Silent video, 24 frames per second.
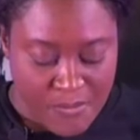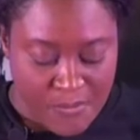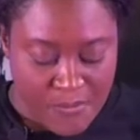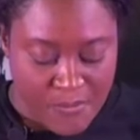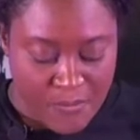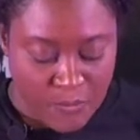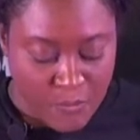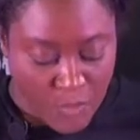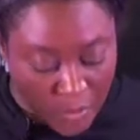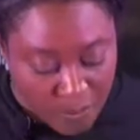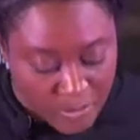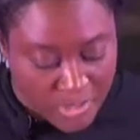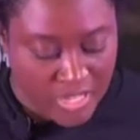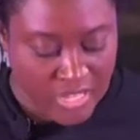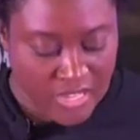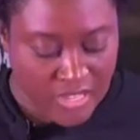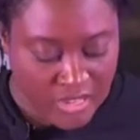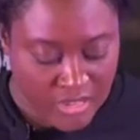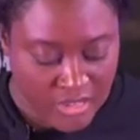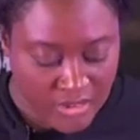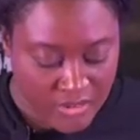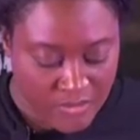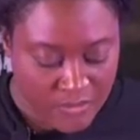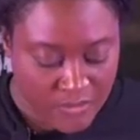won't be
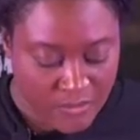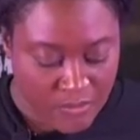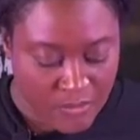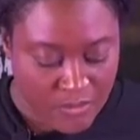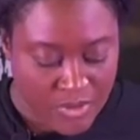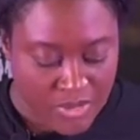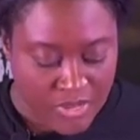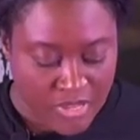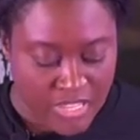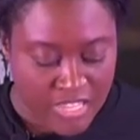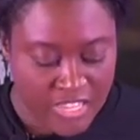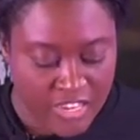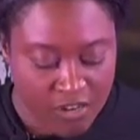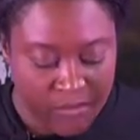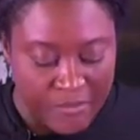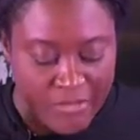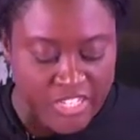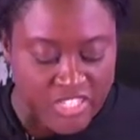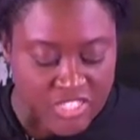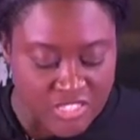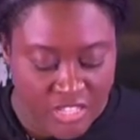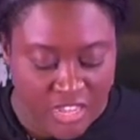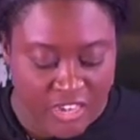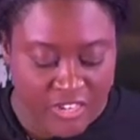here much
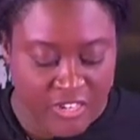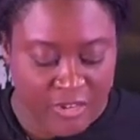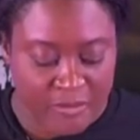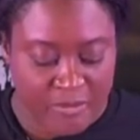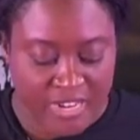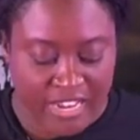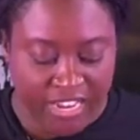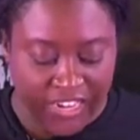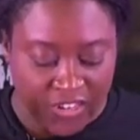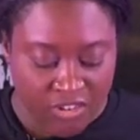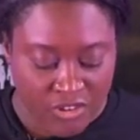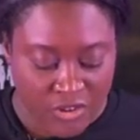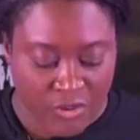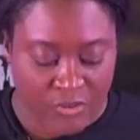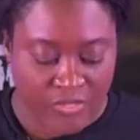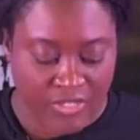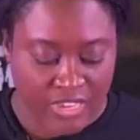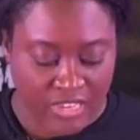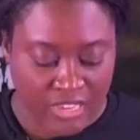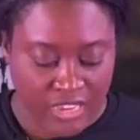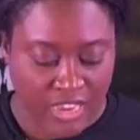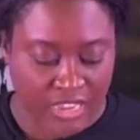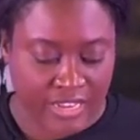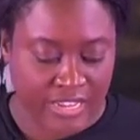longer, but I know that
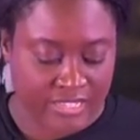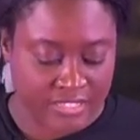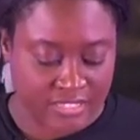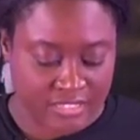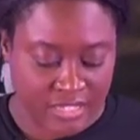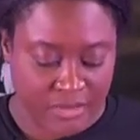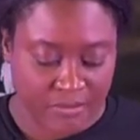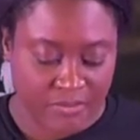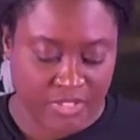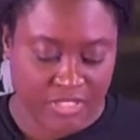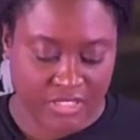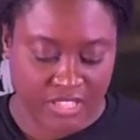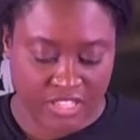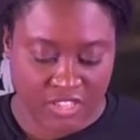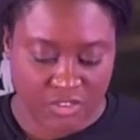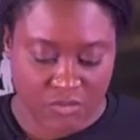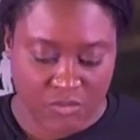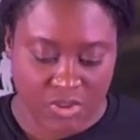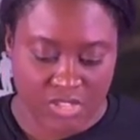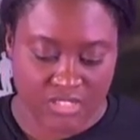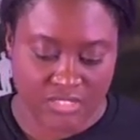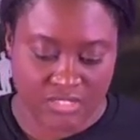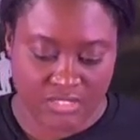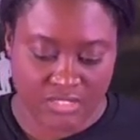God has something that he
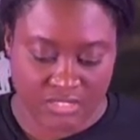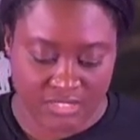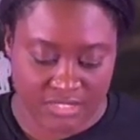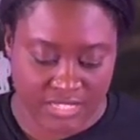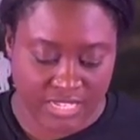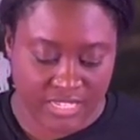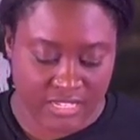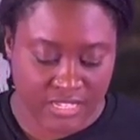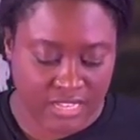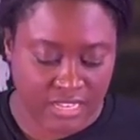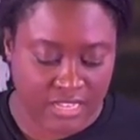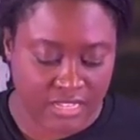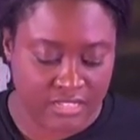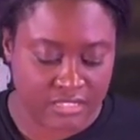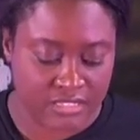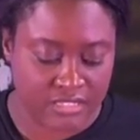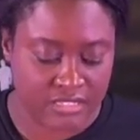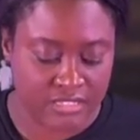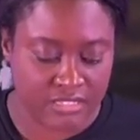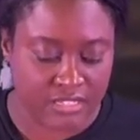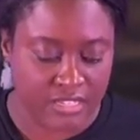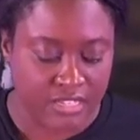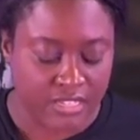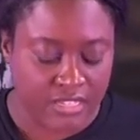wants to say to us
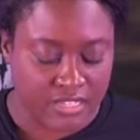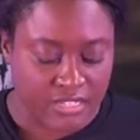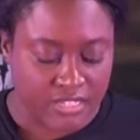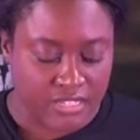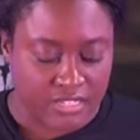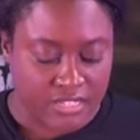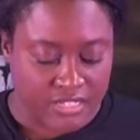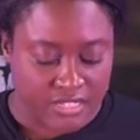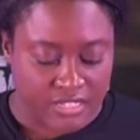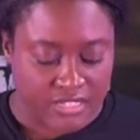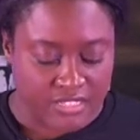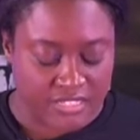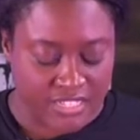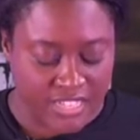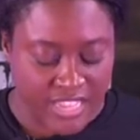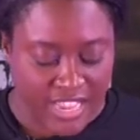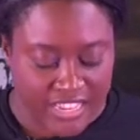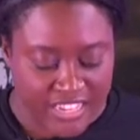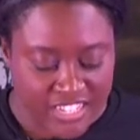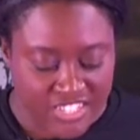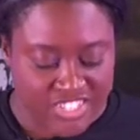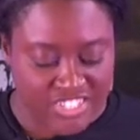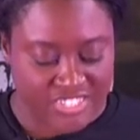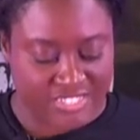to kind
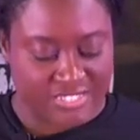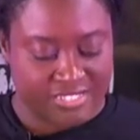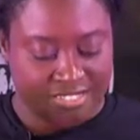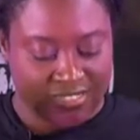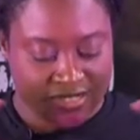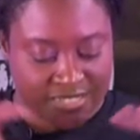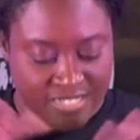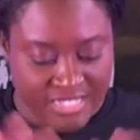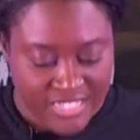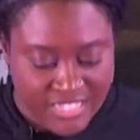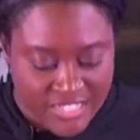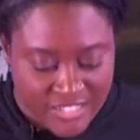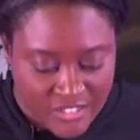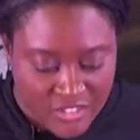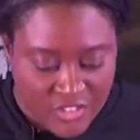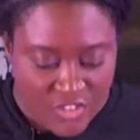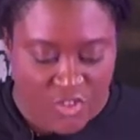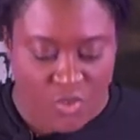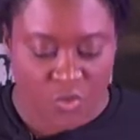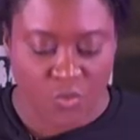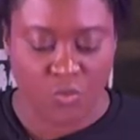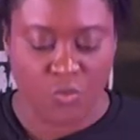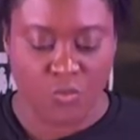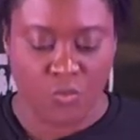of just seal
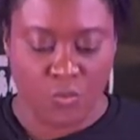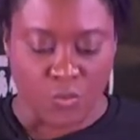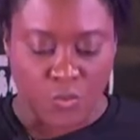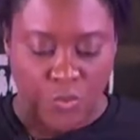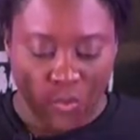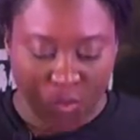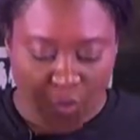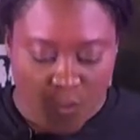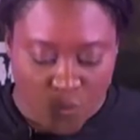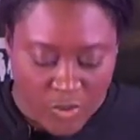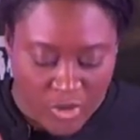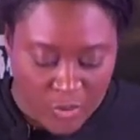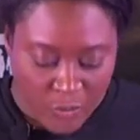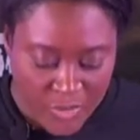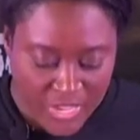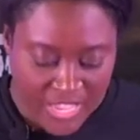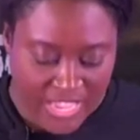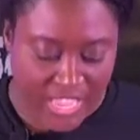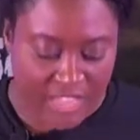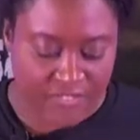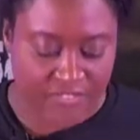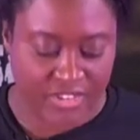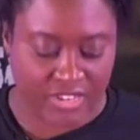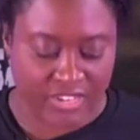what we
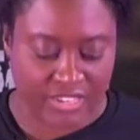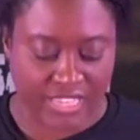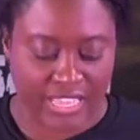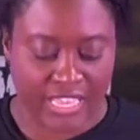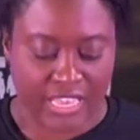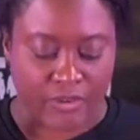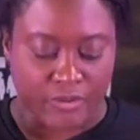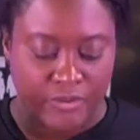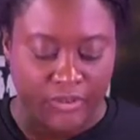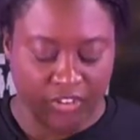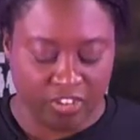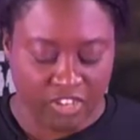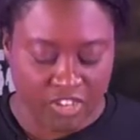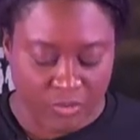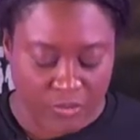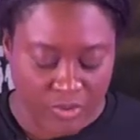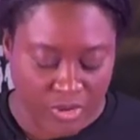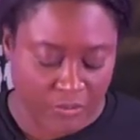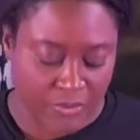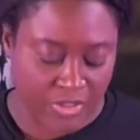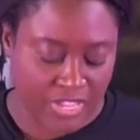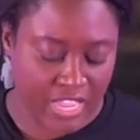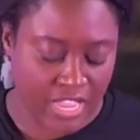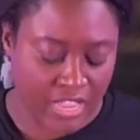have encountered and what
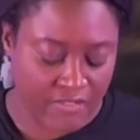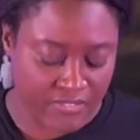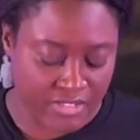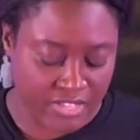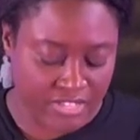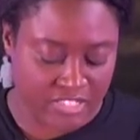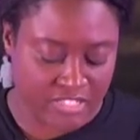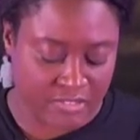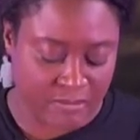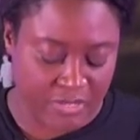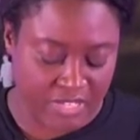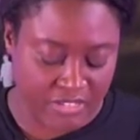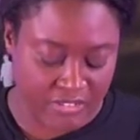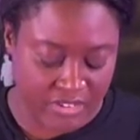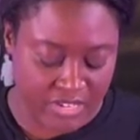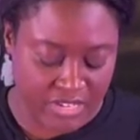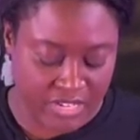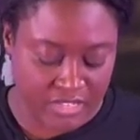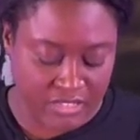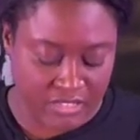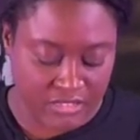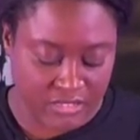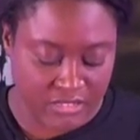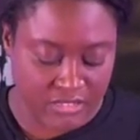we have
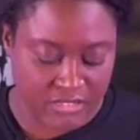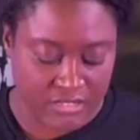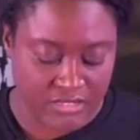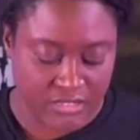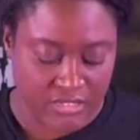experienced.